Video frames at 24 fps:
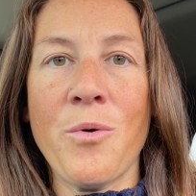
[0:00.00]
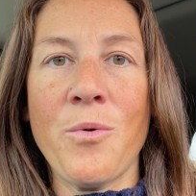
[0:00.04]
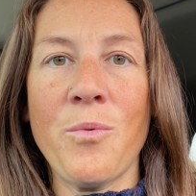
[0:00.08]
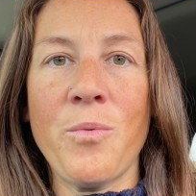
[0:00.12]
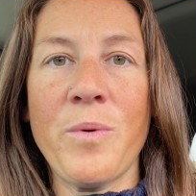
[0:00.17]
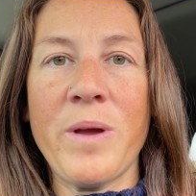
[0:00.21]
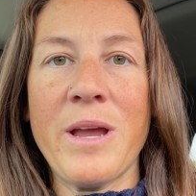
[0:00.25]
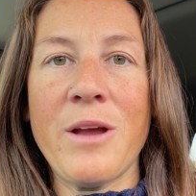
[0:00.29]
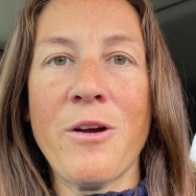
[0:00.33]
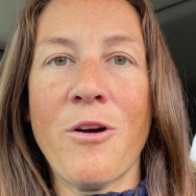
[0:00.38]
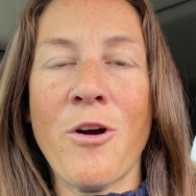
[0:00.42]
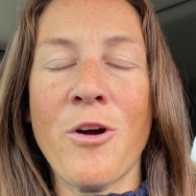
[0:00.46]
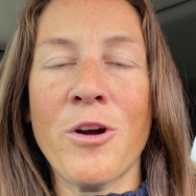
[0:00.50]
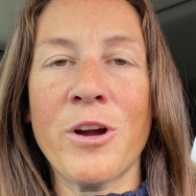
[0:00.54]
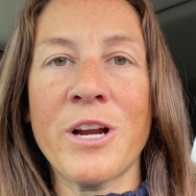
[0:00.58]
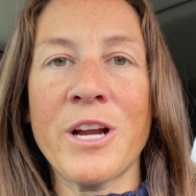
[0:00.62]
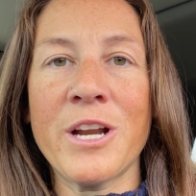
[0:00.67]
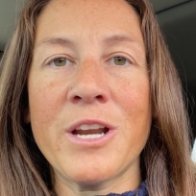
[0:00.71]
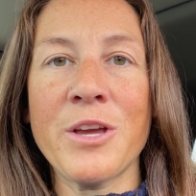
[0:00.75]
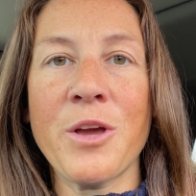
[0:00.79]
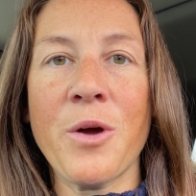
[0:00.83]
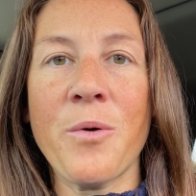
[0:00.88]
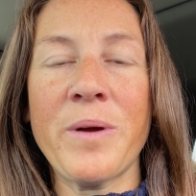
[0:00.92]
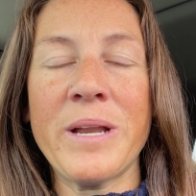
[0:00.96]
we are
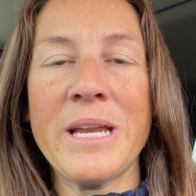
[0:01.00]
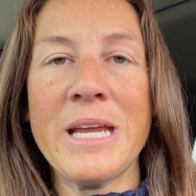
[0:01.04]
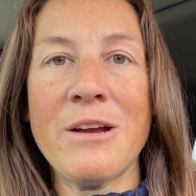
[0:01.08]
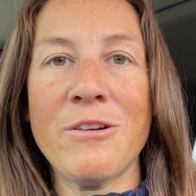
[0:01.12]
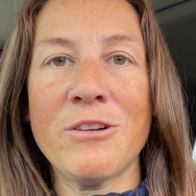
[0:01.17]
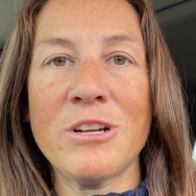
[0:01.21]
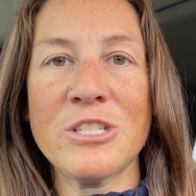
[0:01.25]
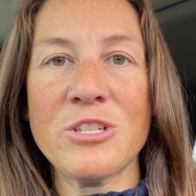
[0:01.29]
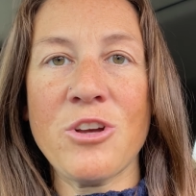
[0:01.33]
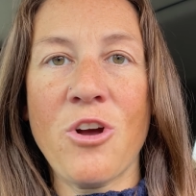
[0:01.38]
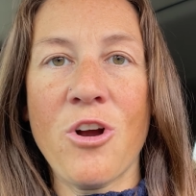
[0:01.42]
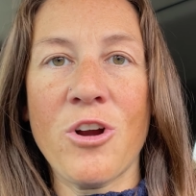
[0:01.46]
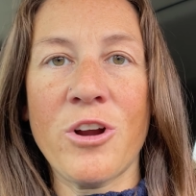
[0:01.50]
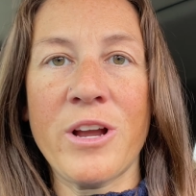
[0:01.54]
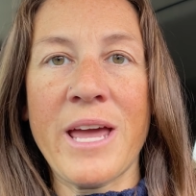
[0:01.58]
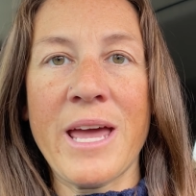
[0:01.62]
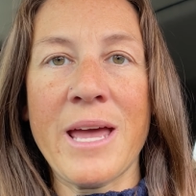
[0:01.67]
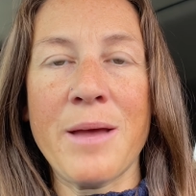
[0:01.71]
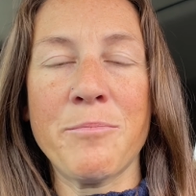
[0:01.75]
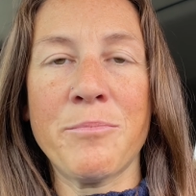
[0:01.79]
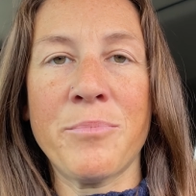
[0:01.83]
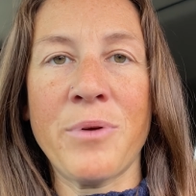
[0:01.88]
going to go in here to Target.